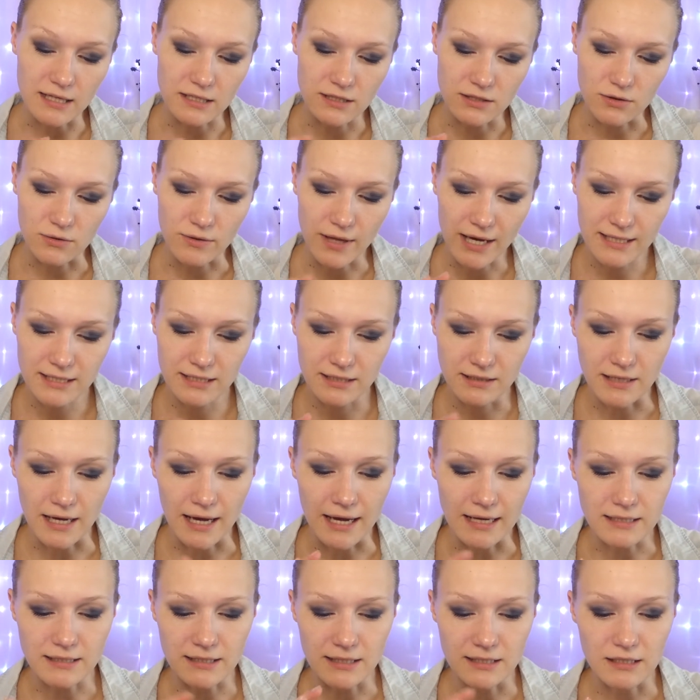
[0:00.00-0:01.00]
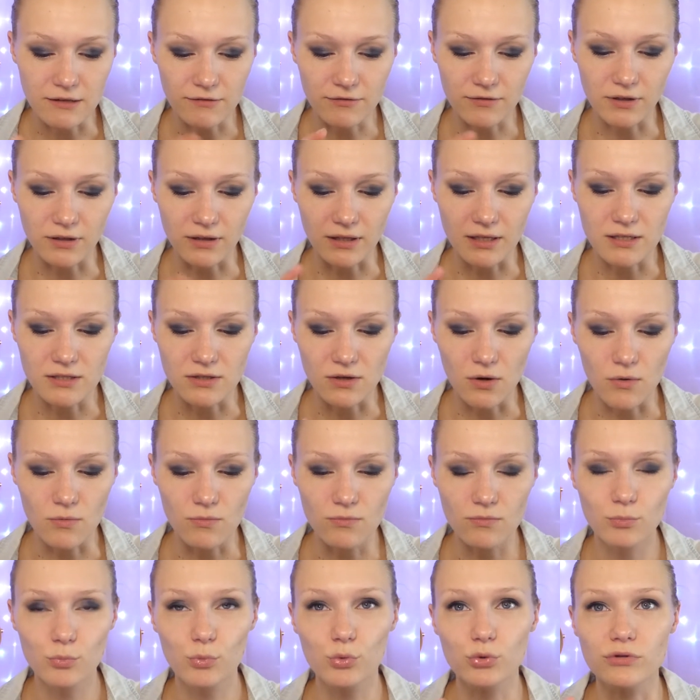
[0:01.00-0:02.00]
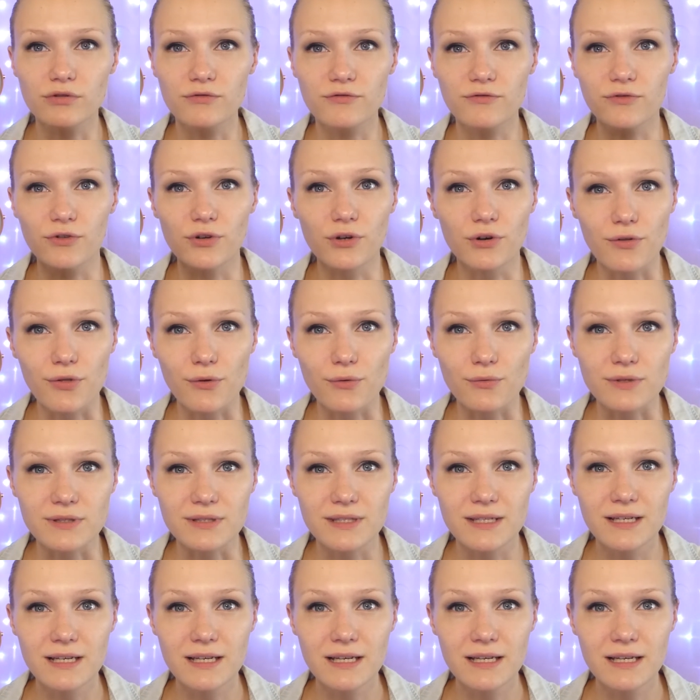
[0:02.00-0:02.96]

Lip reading: So that's nice. I definitely don't prefer those